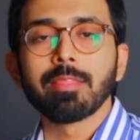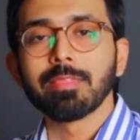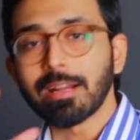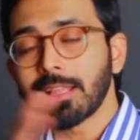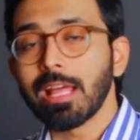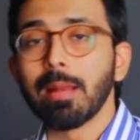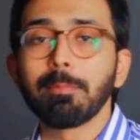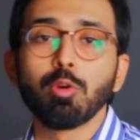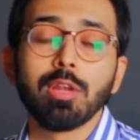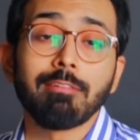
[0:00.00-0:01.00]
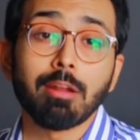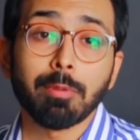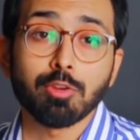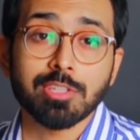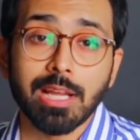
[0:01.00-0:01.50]
that can help you level up
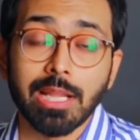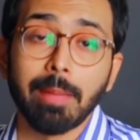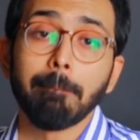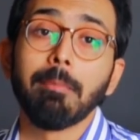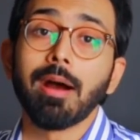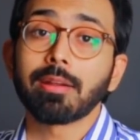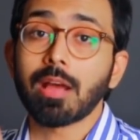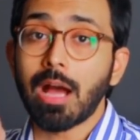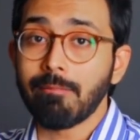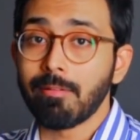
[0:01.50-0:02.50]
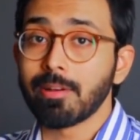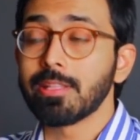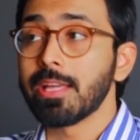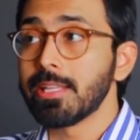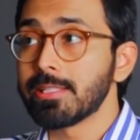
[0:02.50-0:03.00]
your style game but however
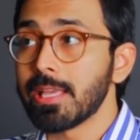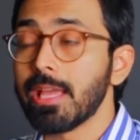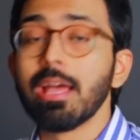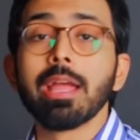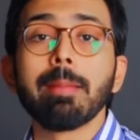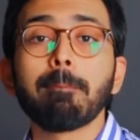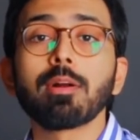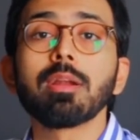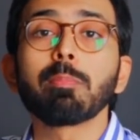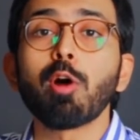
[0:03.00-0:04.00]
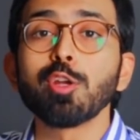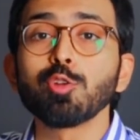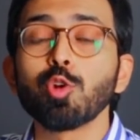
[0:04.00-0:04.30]
there is a important point to